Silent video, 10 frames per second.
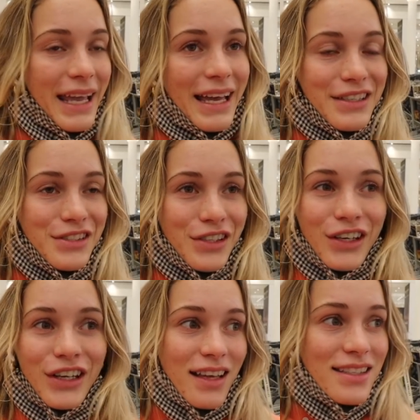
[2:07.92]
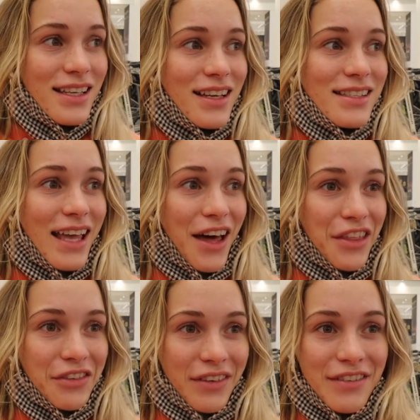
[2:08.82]
yeah, so that's us. Our
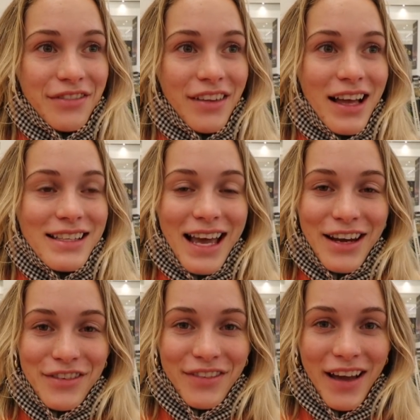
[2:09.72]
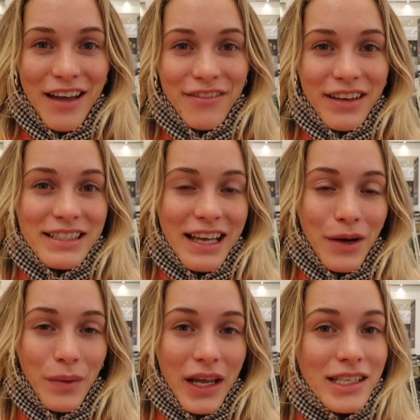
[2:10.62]
3 flights out of 5 are
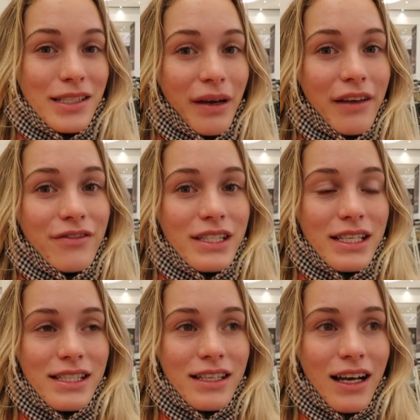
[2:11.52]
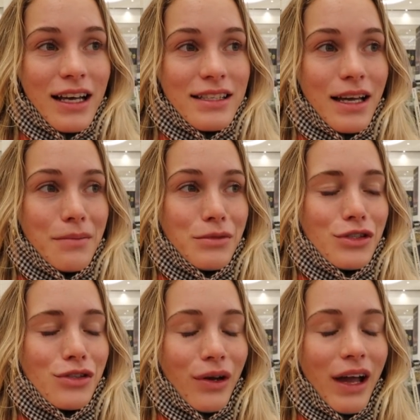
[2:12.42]
down. We're in Dubai for 6 nights. I'm
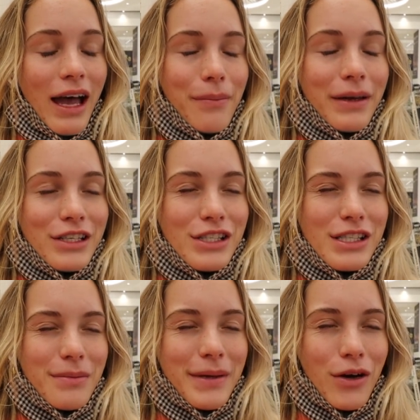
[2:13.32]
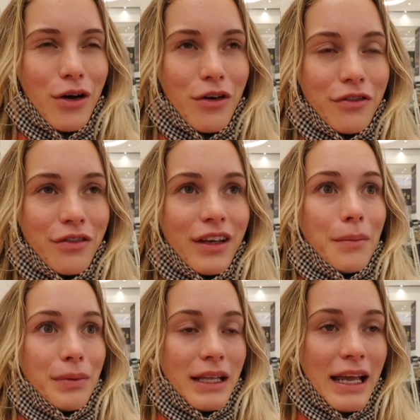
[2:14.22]
so happy just to be off a
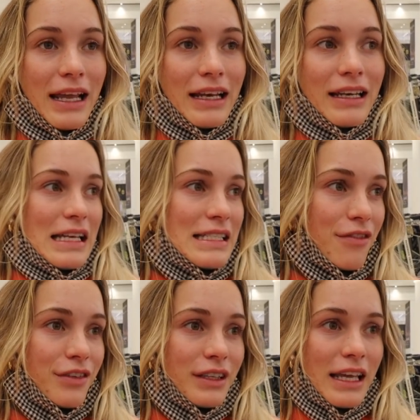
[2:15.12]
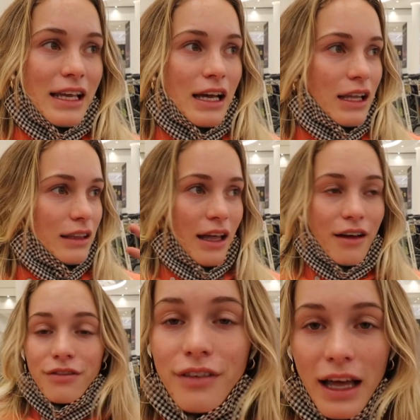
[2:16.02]
plane. I definitely
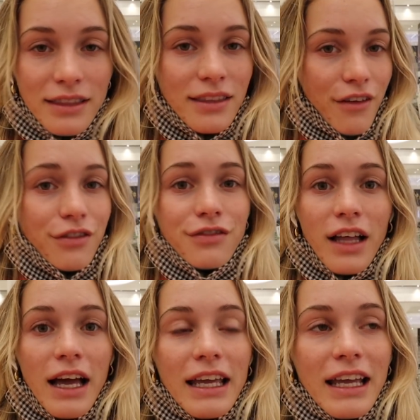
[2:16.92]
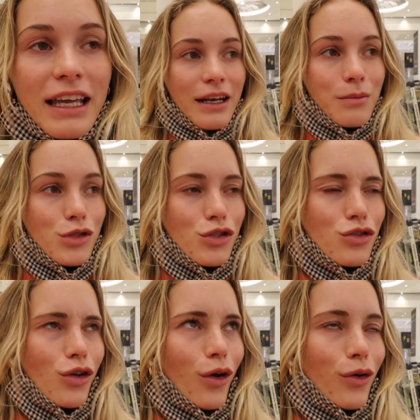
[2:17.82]
love flying, and I'm
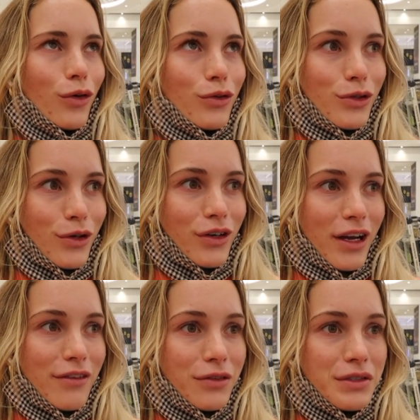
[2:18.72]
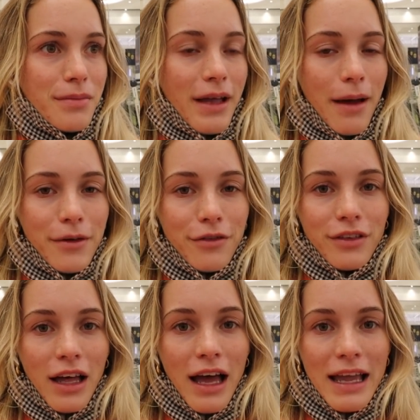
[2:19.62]
so grateful to be able to
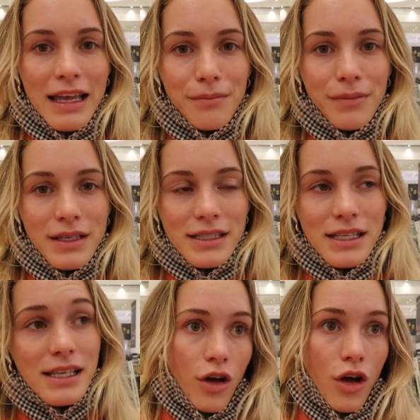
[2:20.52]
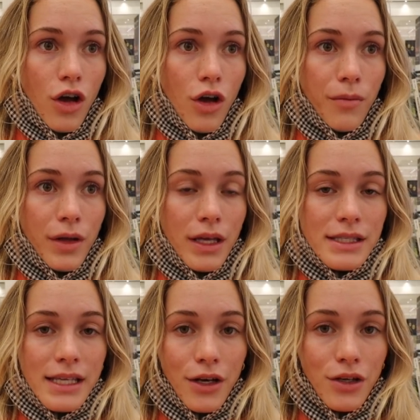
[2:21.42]
fly in business from
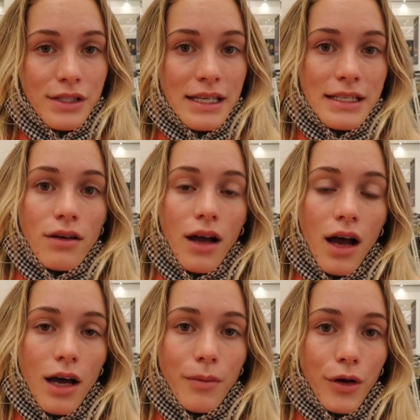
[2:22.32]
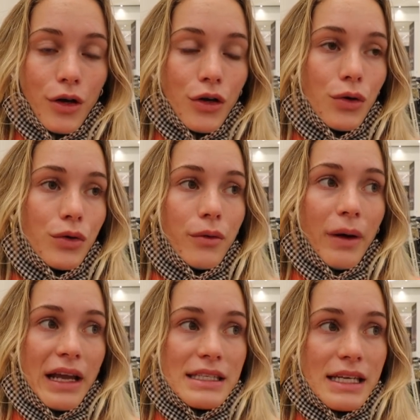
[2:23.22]
San Jose del Cabo all the
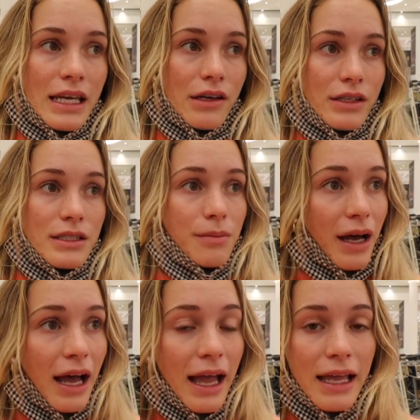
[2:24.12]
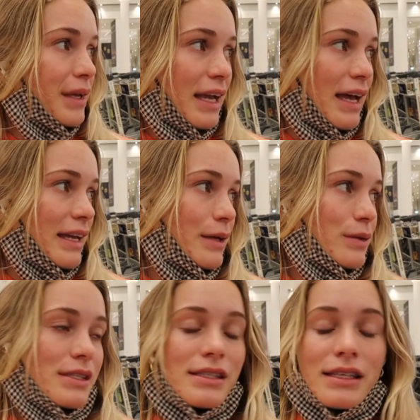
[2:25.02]
way to here in Dubai. But yeah,
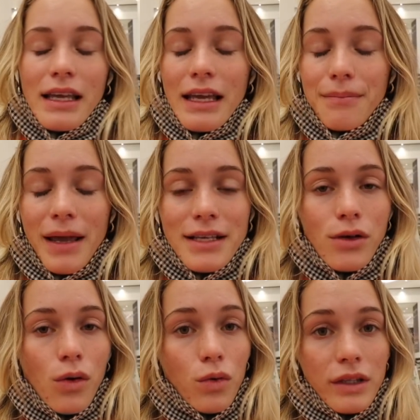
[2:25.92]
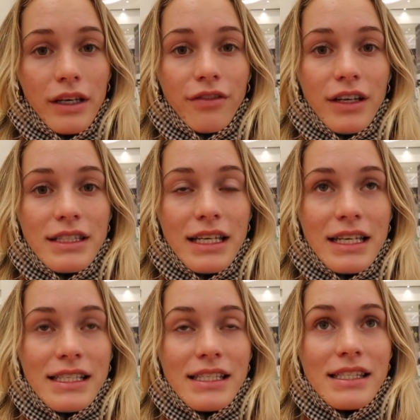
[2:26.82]
it makes all the difference. It
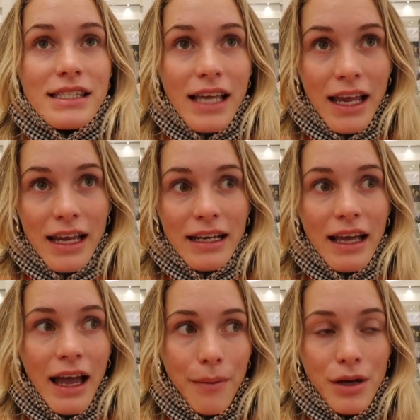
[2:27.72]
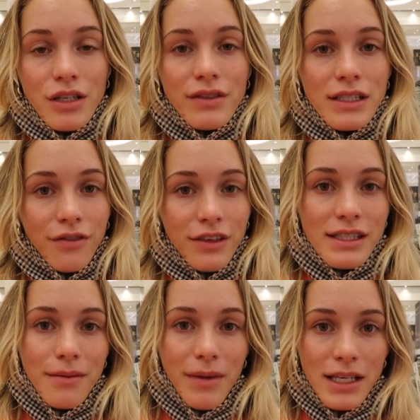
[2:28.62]
is insane how much of a difference
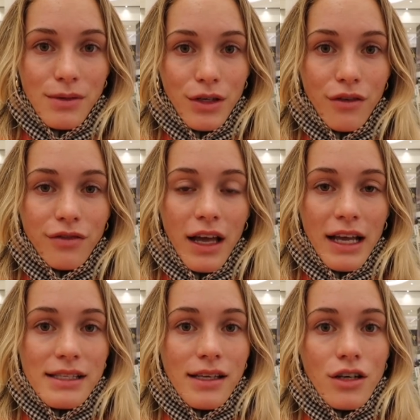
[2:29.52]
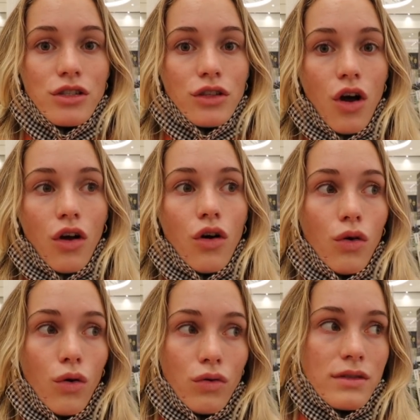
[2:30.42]
it makes when you're flying such long
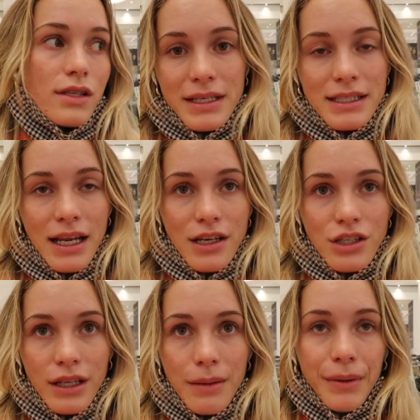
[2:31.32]
hauls internationally.